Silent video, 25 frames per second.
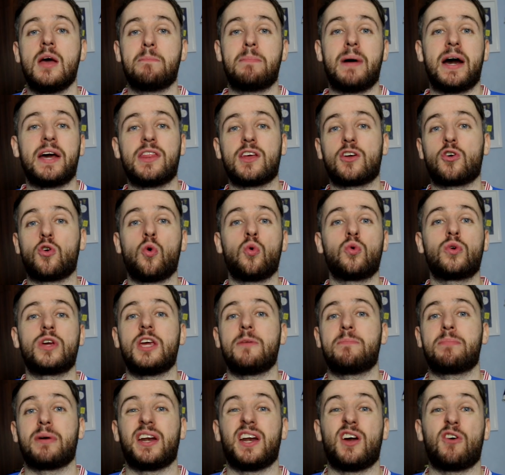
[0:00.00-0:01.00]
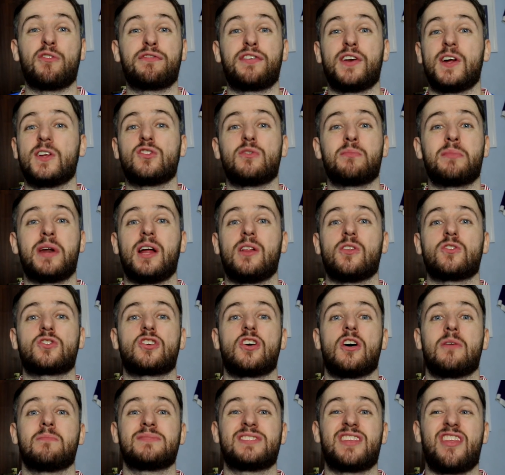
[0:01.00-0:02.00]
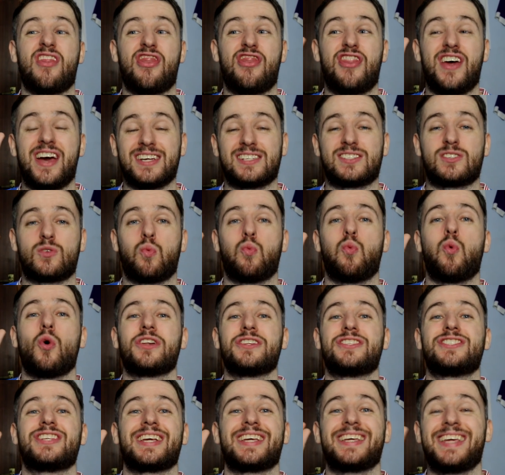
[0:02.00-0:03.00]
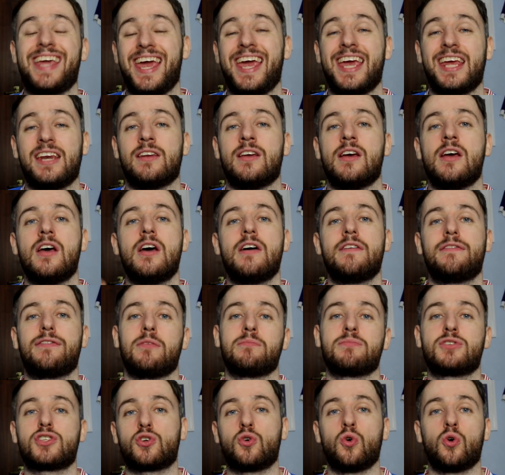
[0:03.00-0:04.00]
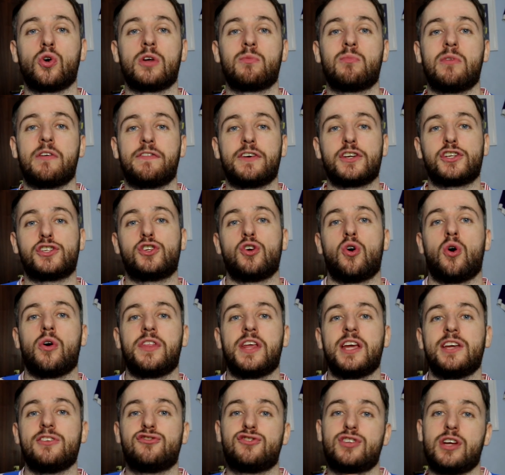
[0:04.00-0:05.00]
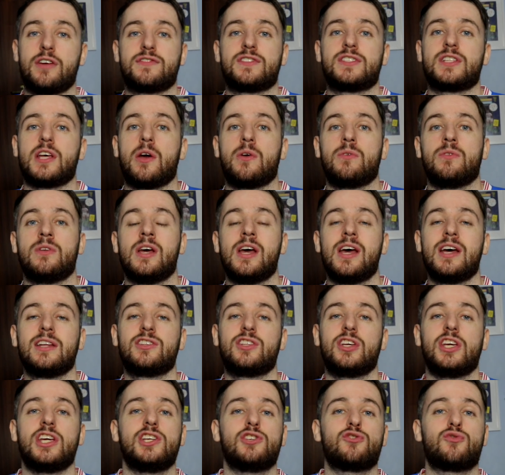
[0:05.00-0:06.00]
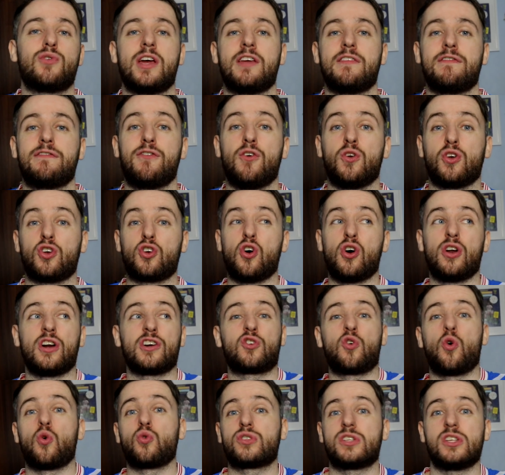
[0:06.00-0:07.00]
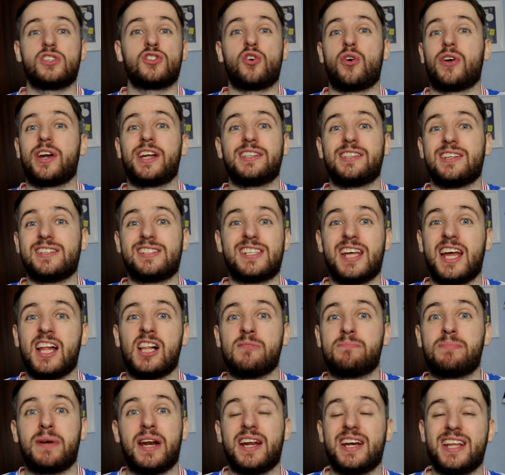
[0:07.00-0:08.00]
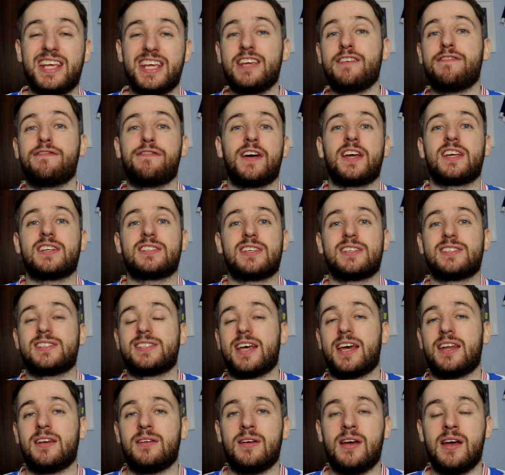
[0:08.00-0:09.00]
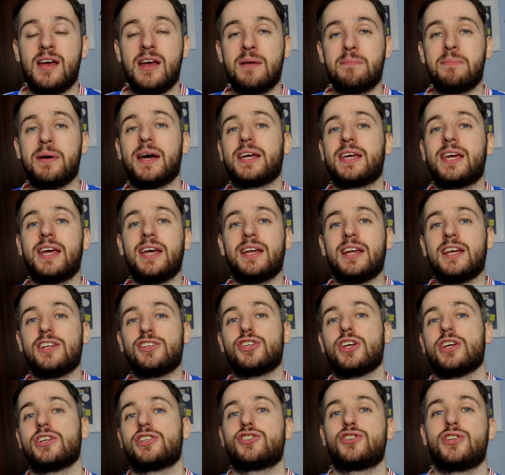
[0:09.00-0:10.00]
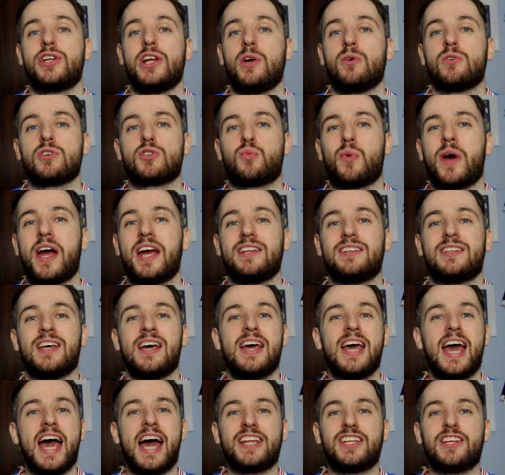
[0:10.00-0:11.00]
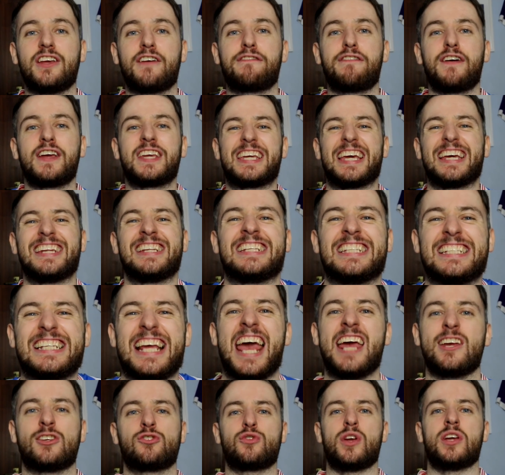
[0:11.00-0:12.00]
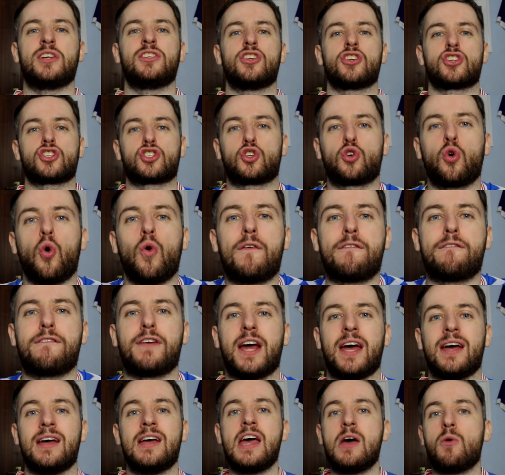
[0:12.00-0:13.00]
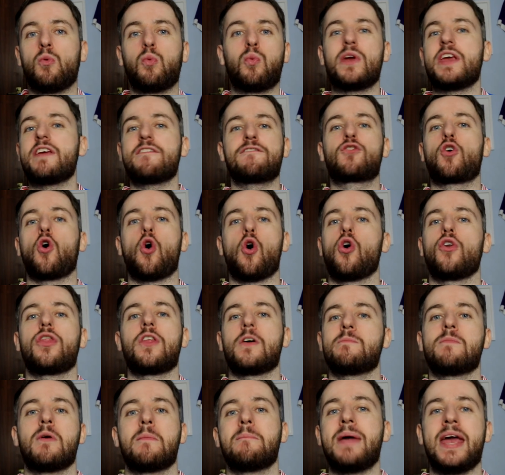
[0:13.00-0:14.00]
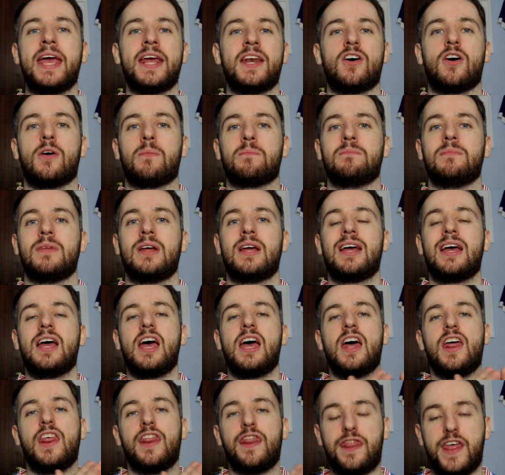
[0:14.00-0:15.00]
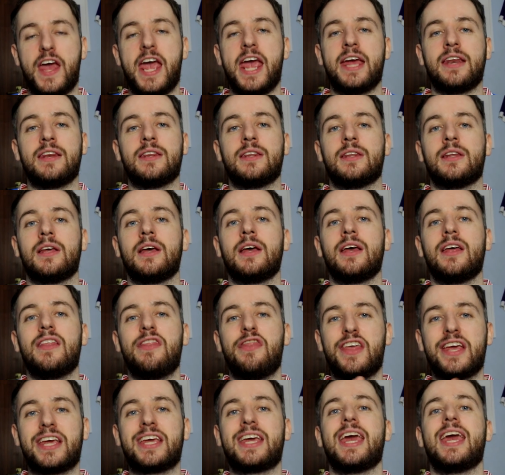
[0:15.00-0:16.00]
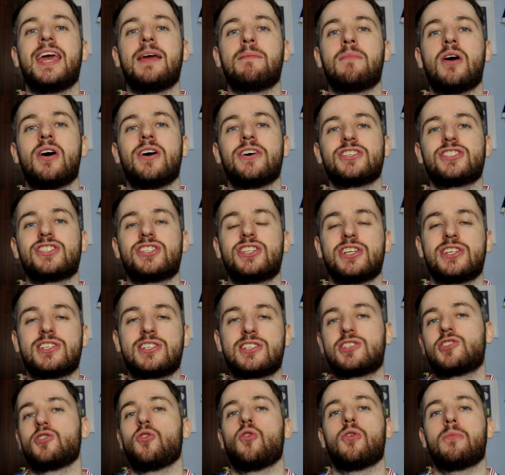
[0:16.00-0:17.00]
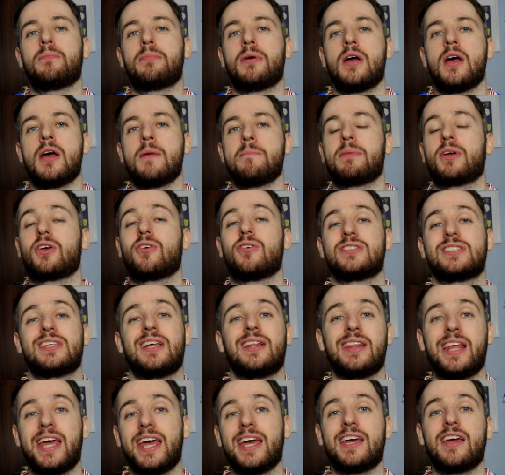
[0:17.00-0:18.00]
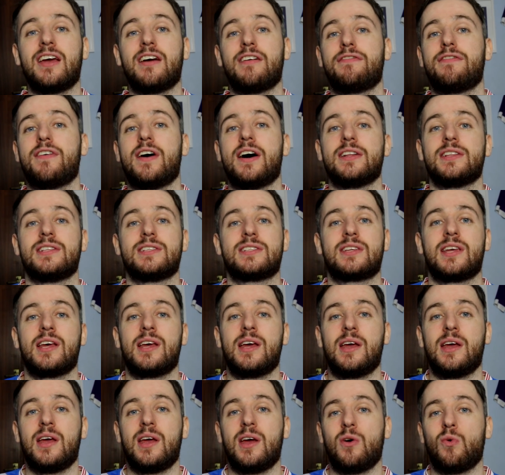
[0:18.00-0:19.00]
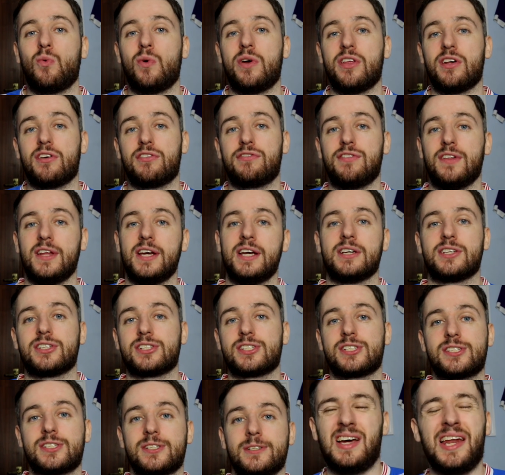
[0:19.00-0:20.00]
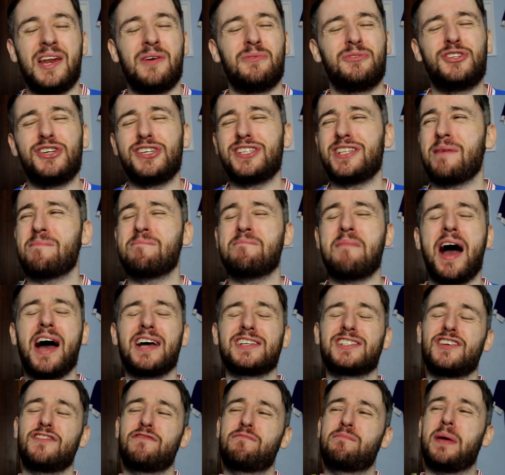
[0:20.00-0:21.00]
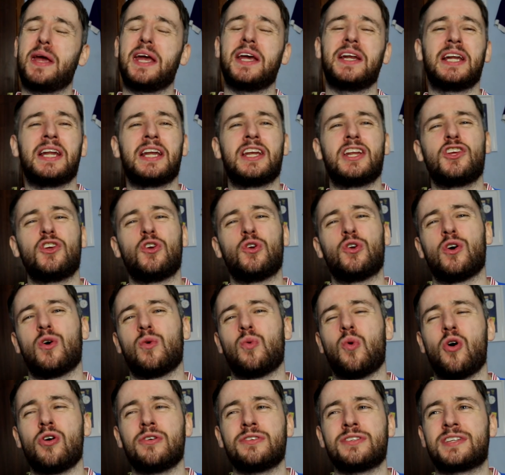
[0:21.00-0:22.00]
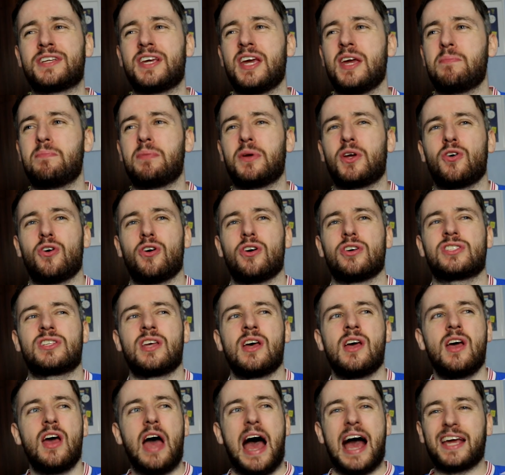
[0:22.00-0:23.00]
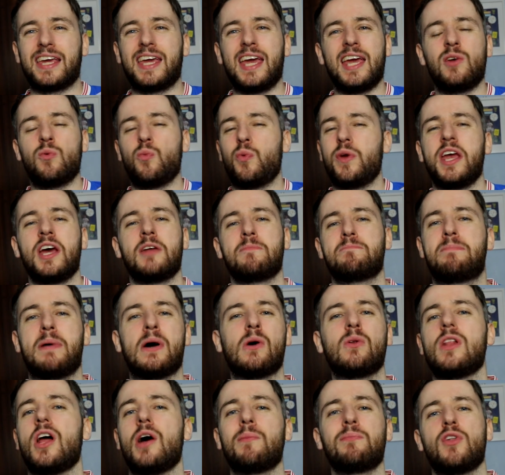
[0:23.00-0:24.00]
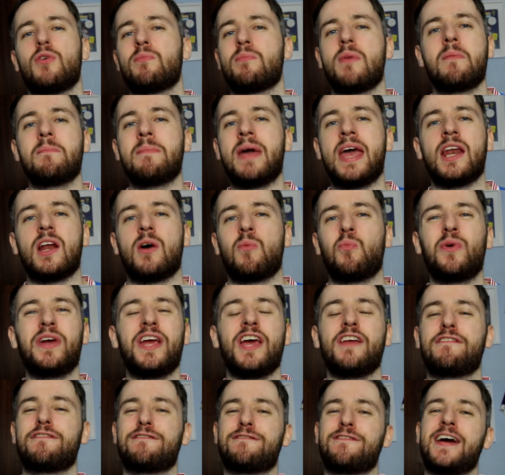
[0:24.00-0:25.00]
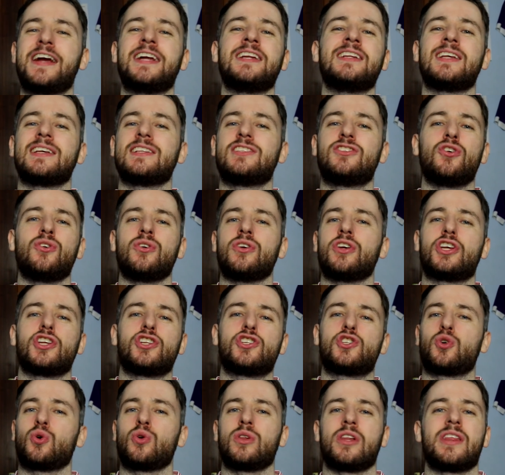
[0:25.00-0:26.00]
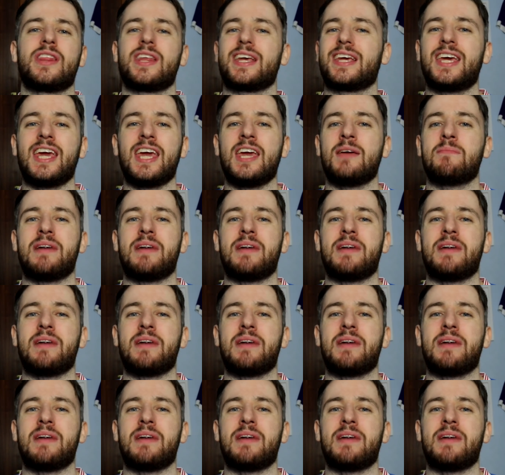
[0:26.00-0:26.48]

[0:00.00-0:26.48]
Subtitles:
by the goalkeeper, and Alfredo Morelos comes this once again from scoring with a shot that he drifts down to his right foot. Connor Goldson's already celebrating. He thinks it's in, but again, it just trails wide. And you're thinking, yes, Rangers, go for it. We've got all the momentum. Then the game has to stop because the Legia fans with their flares. And it was just a massive pain in the you-know-what, Skate, because, again, we had built up the momentum. We had finally taken control of the game,